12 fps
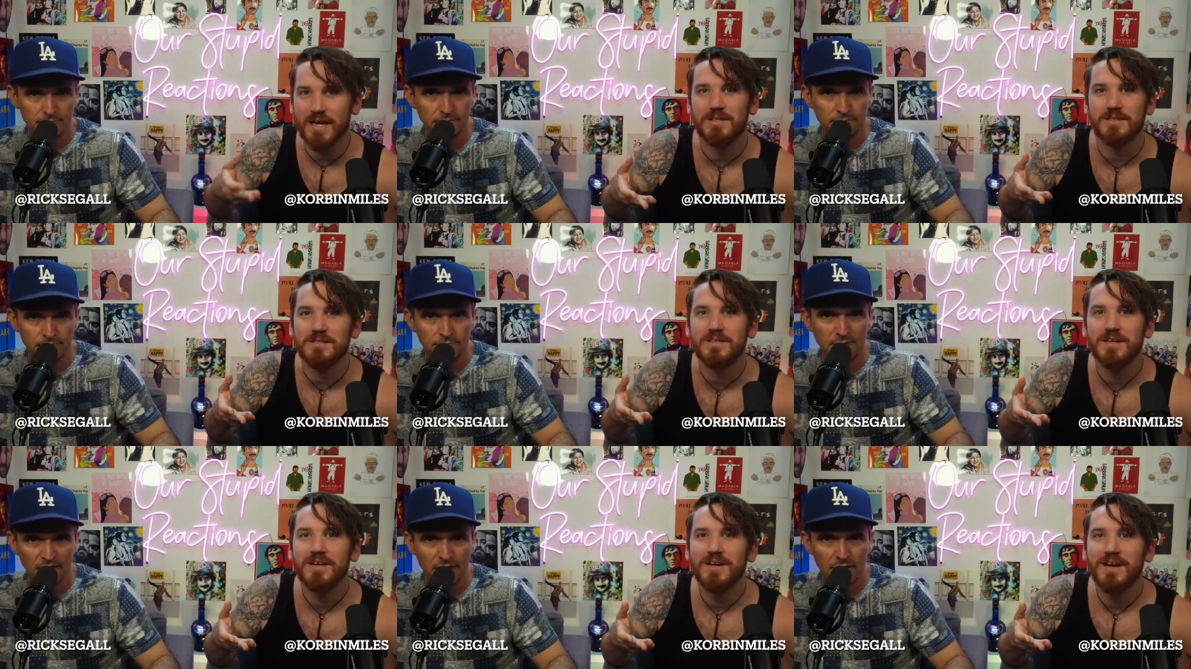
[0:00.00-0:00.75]

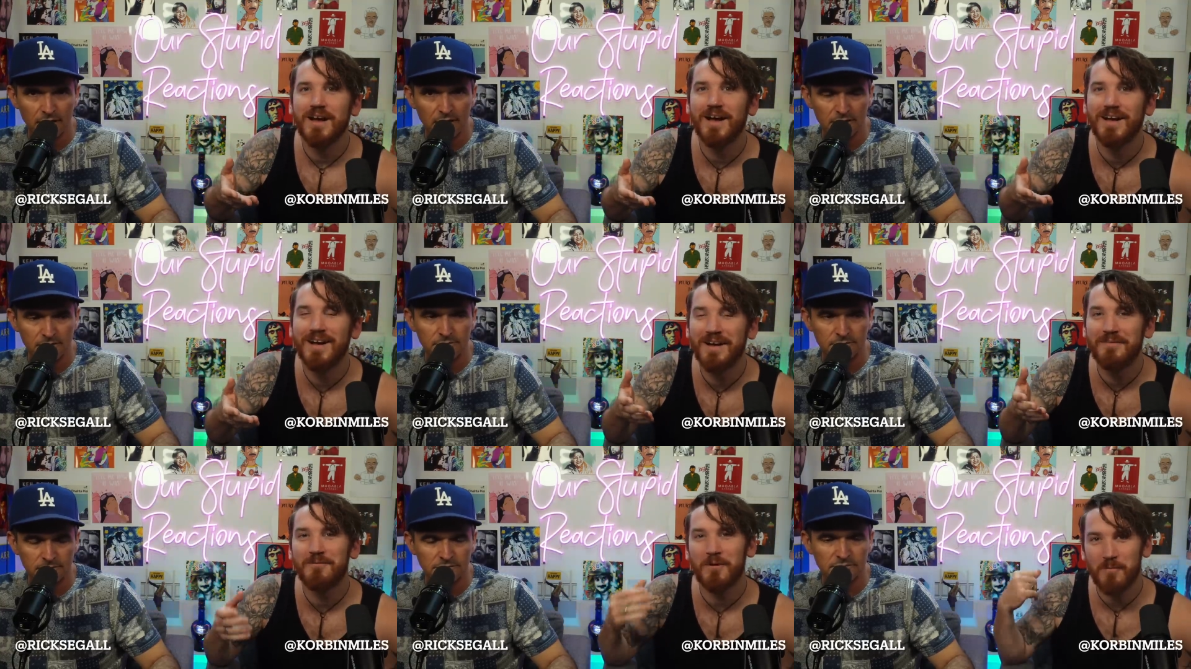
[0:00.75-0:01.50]
Speaker 1: Texas. Yeah.
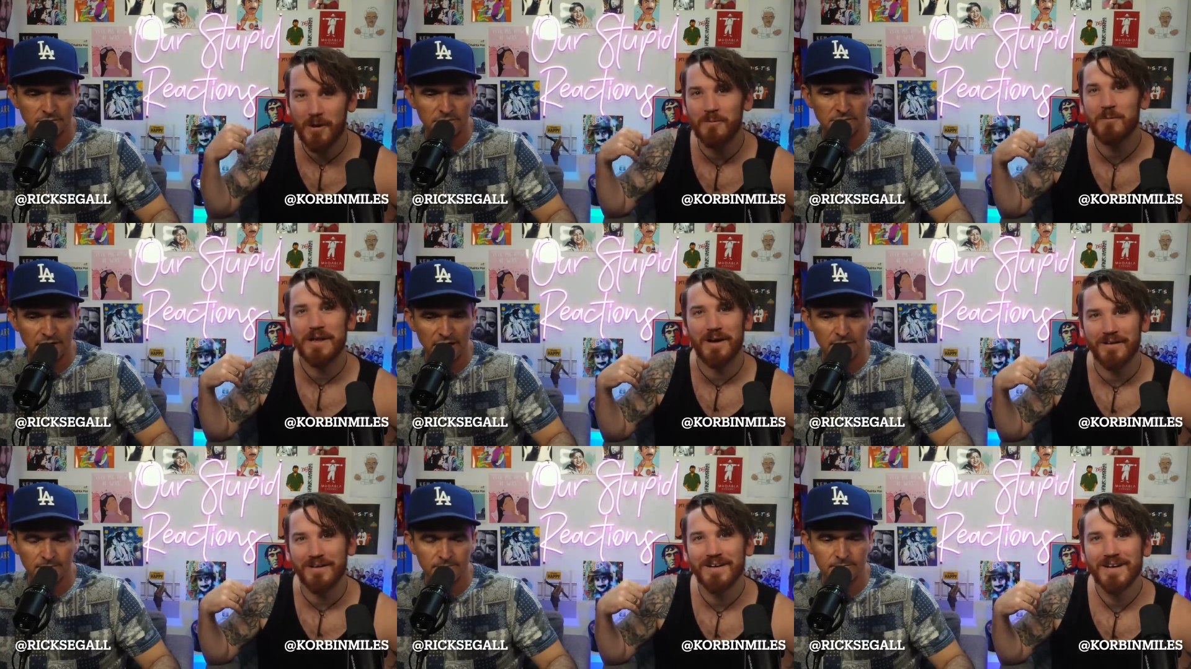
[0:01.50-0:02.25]
Speaker 2: From where
Speaker 1: we yeah.
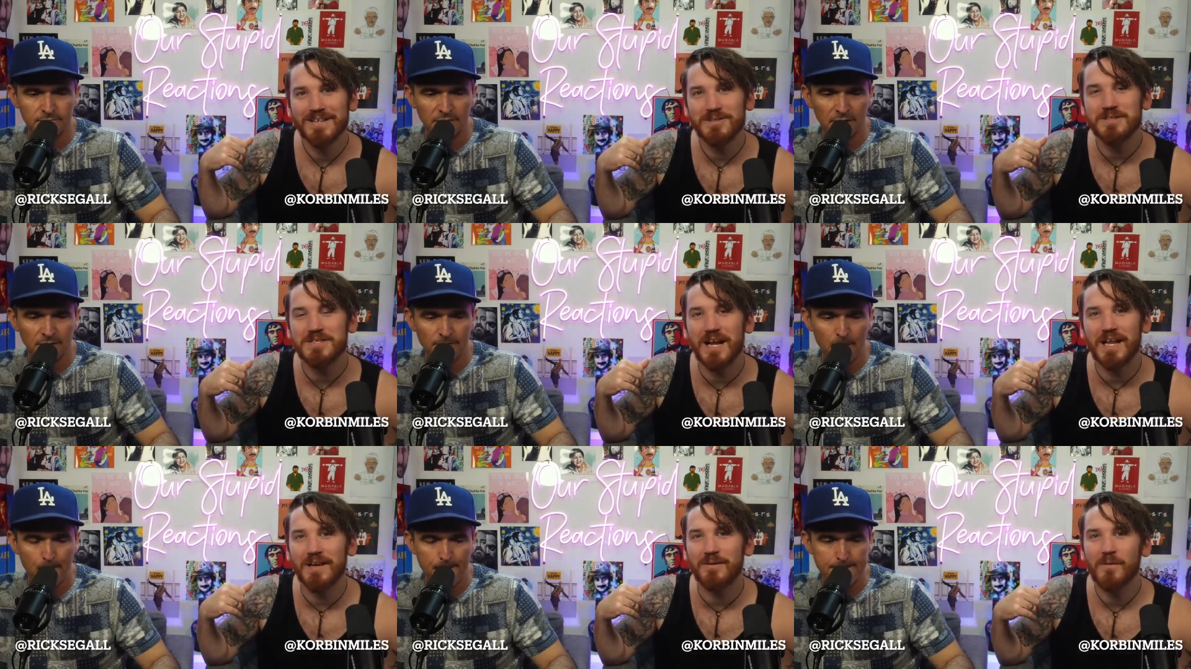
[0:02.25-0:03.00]
are. So it's
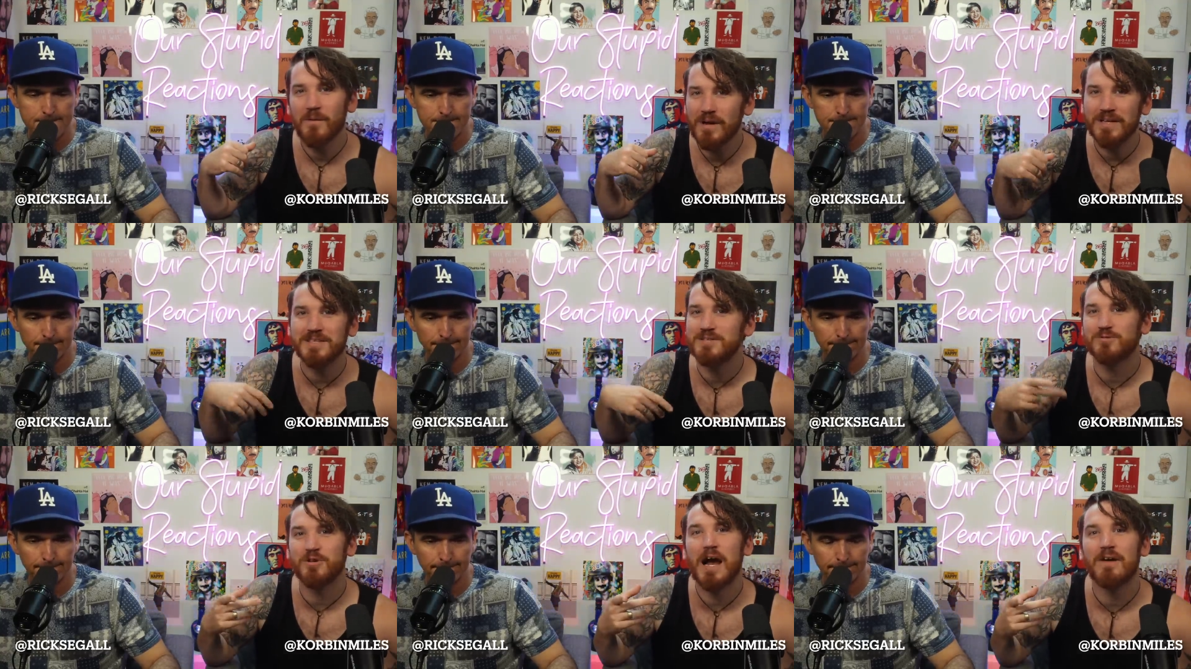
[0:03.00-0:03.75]
not like we could
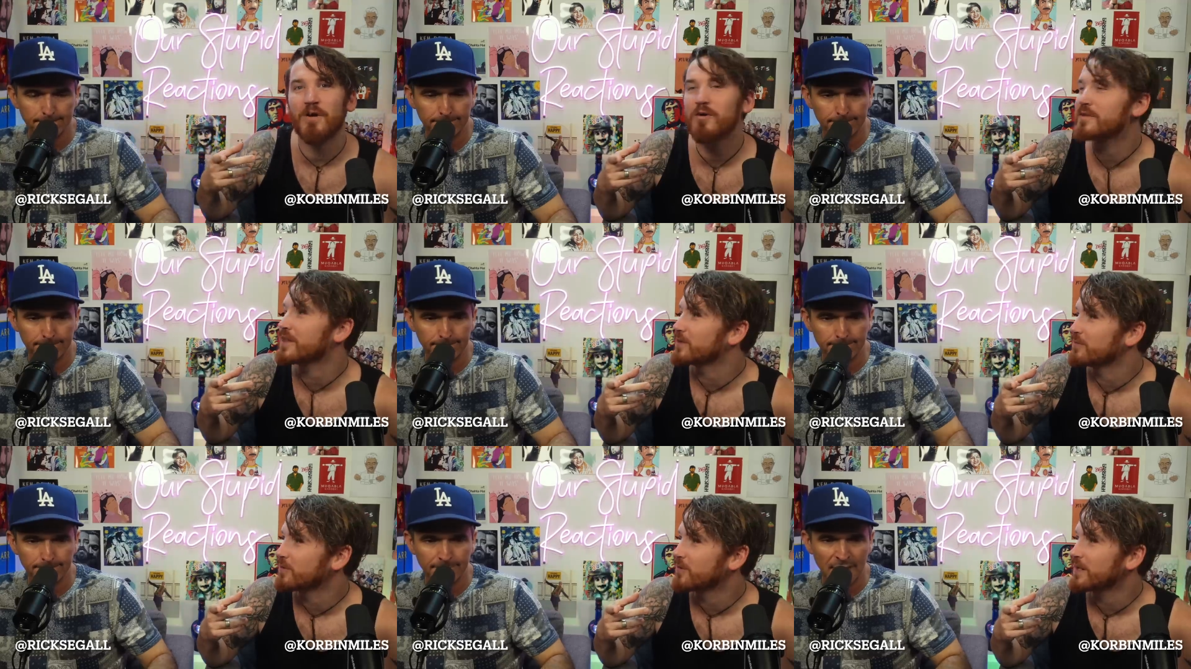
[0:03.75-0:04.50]
just drive over
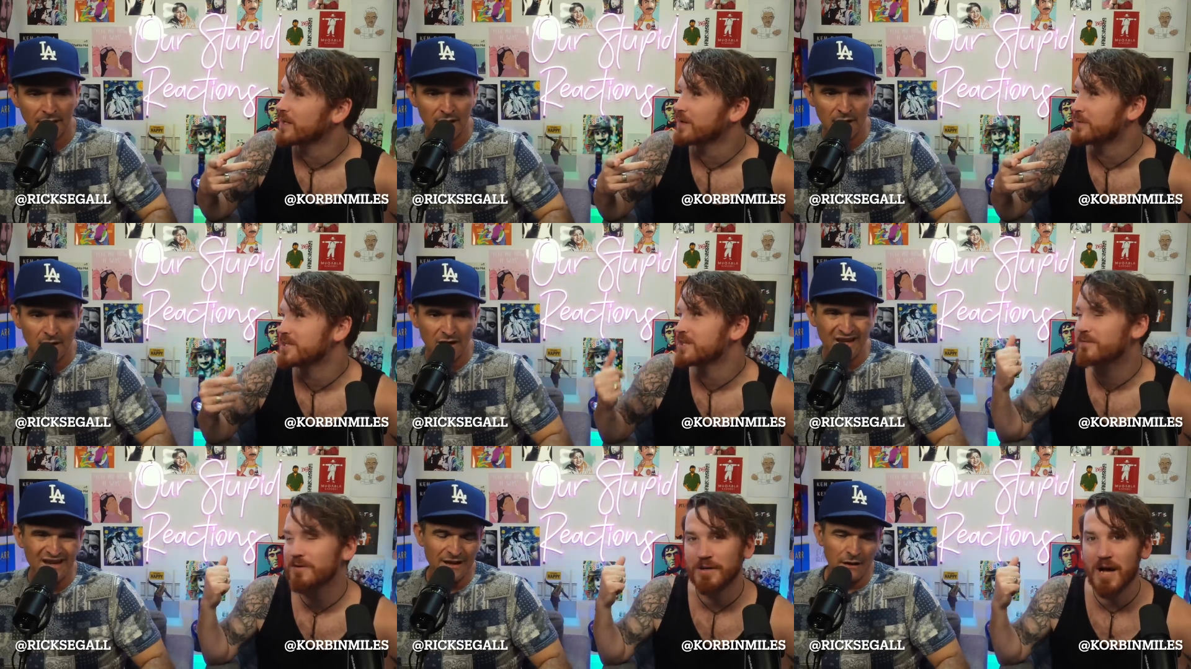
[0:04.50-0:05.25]
there real quick like we
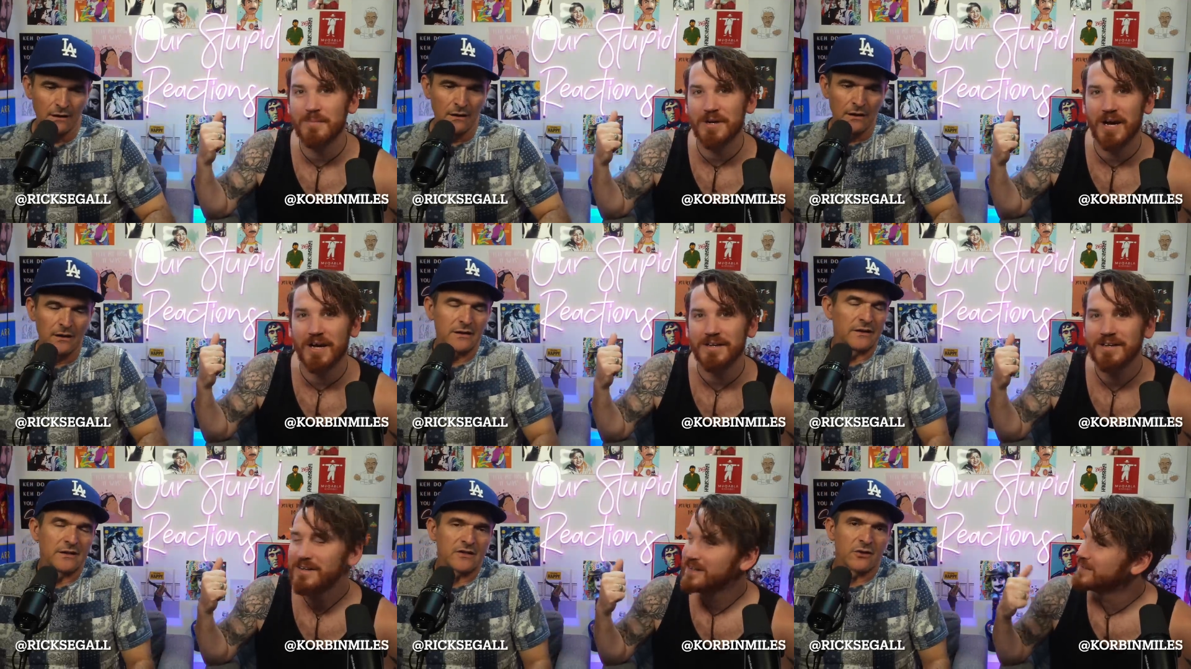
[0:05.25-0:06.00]
did for Comic-Con.
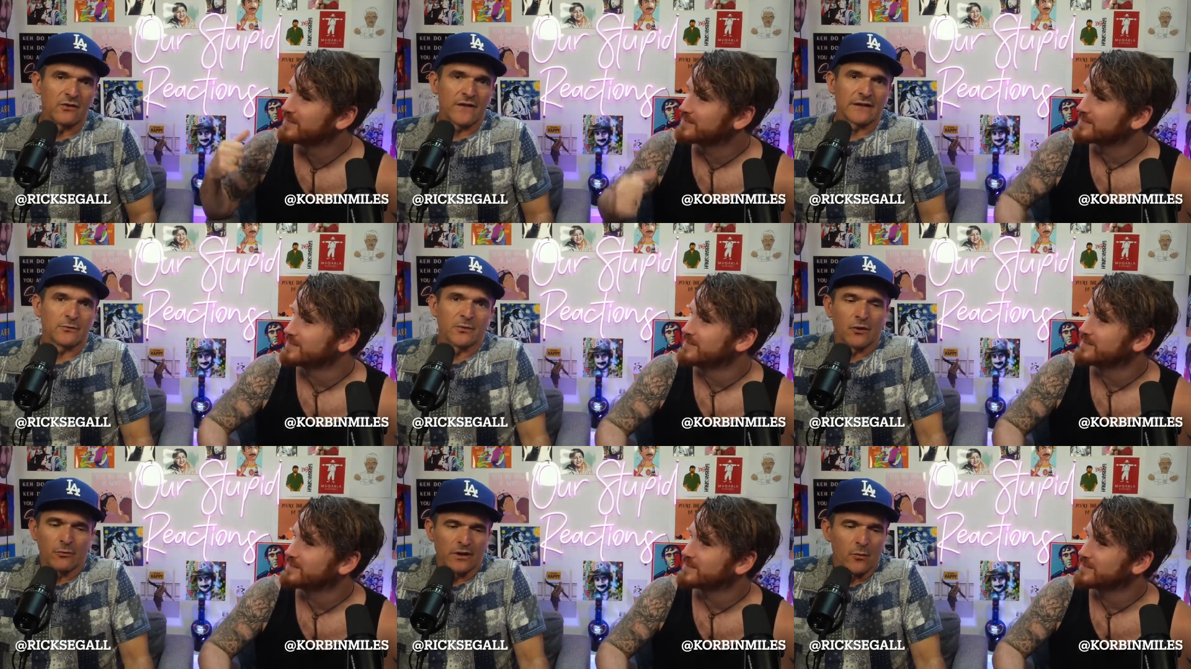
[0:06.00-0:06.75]
Speaker 2: In addition to the fact that we
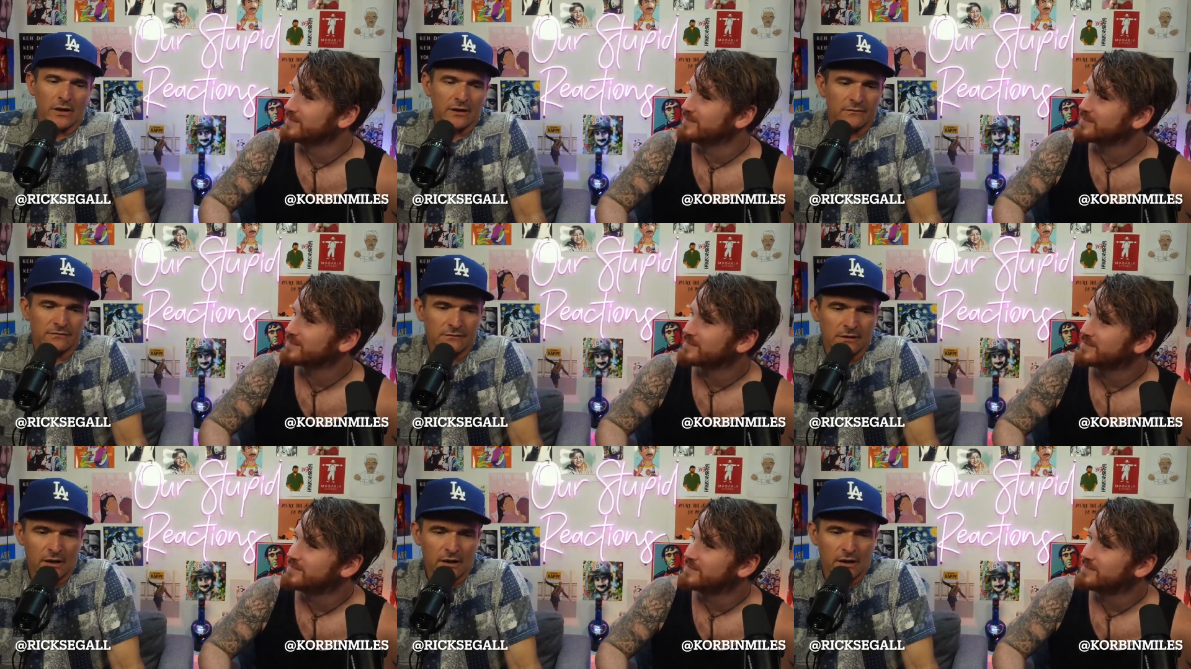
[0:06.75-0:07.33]
don't really want to give a